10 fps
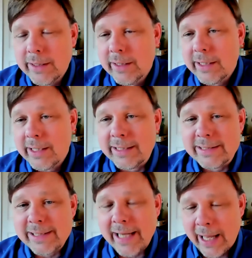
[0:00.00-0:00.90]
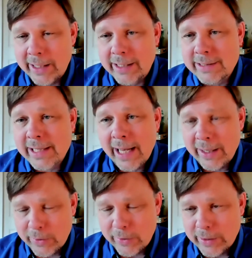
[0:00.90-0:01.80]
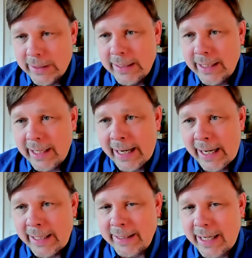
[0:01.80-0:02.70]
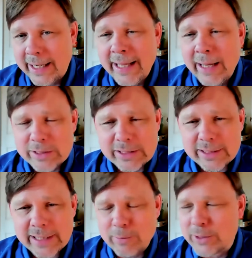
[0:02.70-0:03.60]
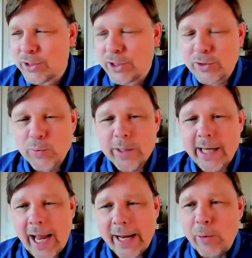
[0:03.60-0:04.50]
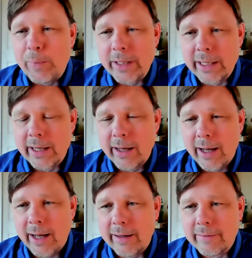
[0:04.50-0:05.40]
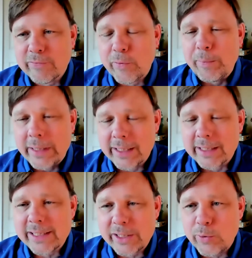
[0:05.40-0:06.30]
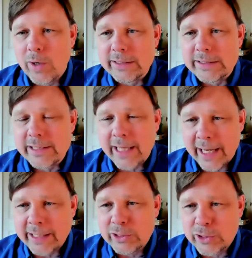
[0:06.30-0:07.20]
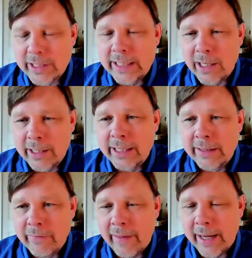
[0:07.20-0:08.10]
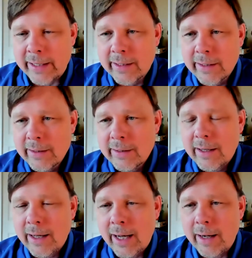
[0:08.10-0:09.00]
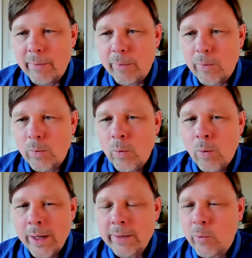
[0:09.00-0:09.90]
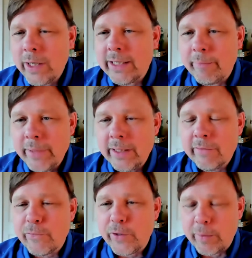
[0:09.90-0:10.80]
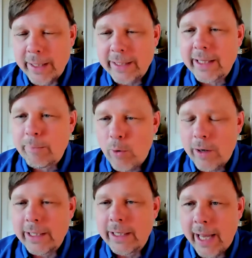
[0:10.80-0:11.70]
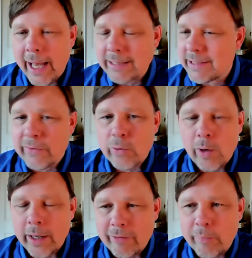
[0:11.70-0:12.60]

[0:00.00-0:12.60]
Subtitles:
in Seattle, and that was just really eye-opening for me to see you on stage in that. What did it mean for you to make that Porgy cast? Either one of them,